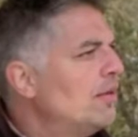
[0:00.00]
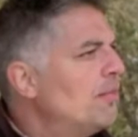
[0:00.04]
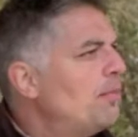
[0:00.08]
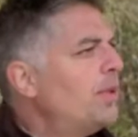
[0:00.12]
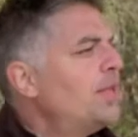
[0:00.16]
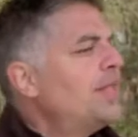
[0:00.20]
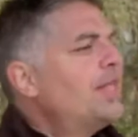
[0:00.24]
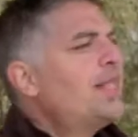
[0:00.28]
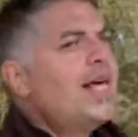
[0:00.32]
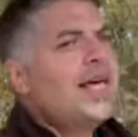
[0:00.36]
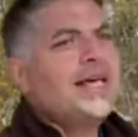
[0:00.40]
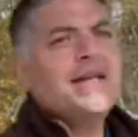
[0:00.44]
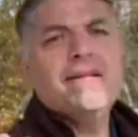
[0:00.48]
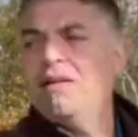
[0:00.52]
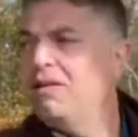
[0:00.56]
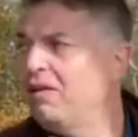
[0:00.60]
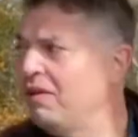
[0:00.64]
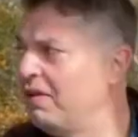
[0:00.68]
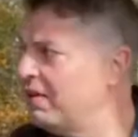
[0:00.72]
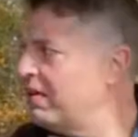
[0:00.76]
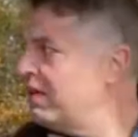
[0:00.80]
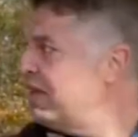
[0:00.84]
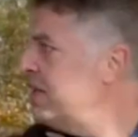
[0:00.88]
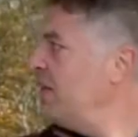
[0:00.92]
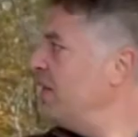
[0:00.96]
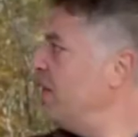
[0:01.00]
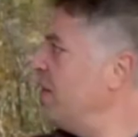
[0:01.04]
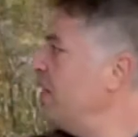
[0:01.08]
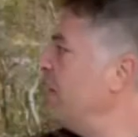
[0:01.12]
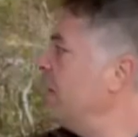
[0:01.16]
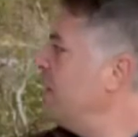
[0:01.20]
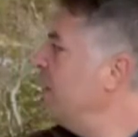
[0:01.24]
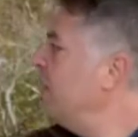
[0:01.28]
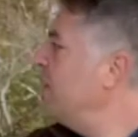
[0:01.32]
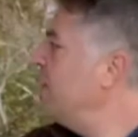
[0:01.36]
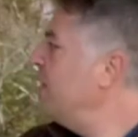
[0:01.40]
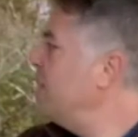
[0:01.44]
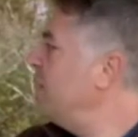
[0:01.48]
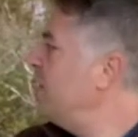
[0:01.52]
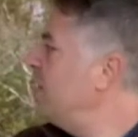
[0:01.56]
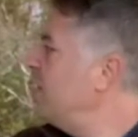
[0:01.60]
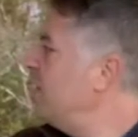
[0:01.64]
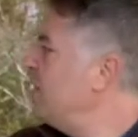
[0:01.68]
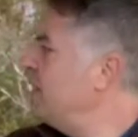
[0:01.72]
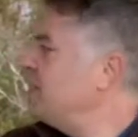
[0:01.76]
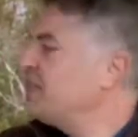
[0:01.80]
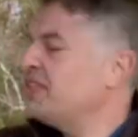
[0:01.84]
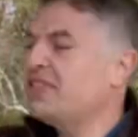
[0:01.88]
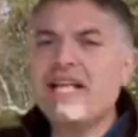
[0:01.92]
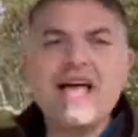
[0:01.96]
But then
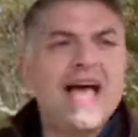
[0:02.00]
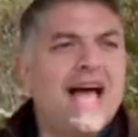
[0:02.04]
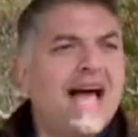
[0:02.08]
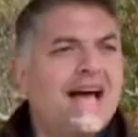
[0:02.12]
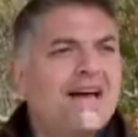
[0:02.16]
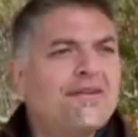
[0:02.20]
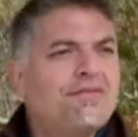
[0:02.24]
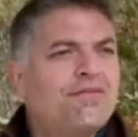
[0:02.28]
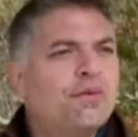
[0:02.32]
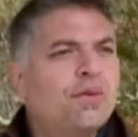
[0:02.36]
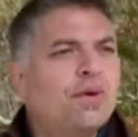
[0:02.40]
the staff